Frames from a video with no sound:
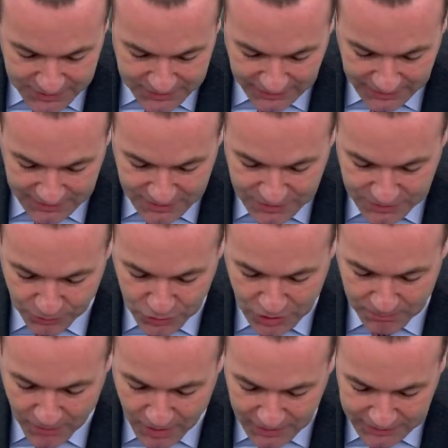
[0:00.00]
states and
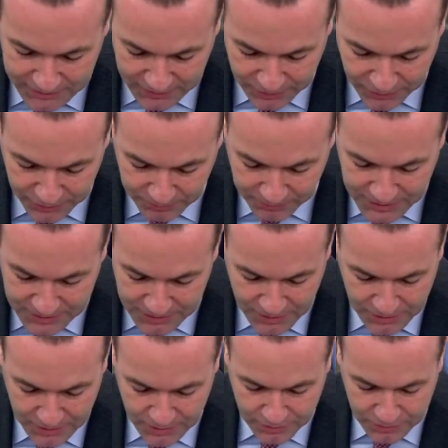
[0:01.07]
social market economies
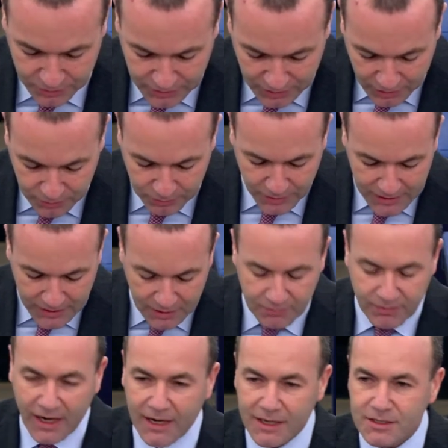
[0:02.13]
could only
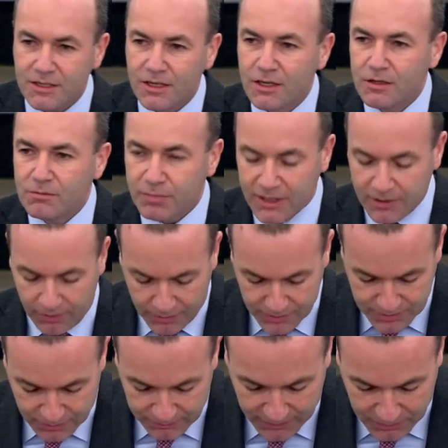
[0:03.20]
arise
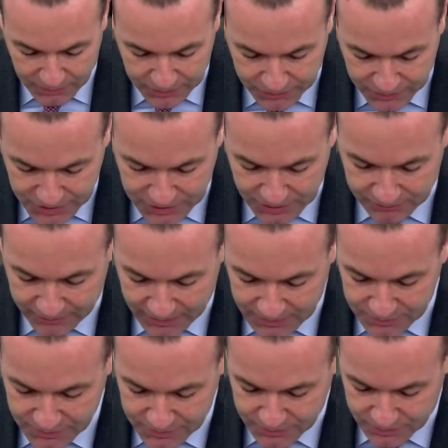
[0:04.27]
because of our Christian
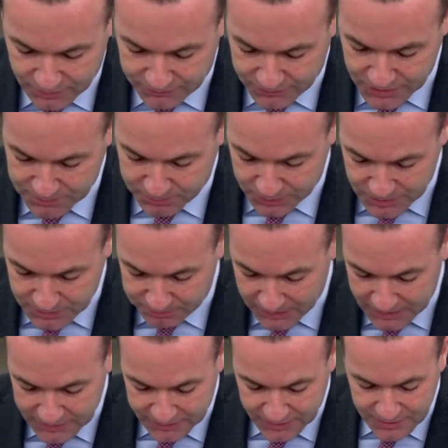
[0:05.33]
values of
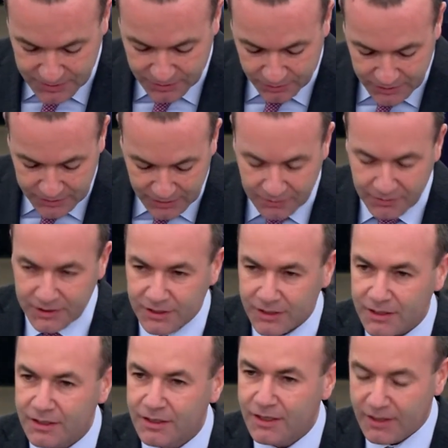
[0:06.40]
responsibility,
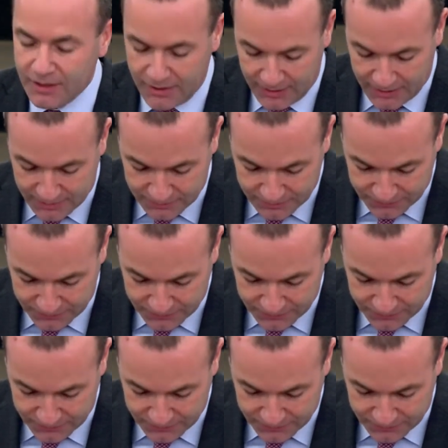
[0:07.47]
solidarity and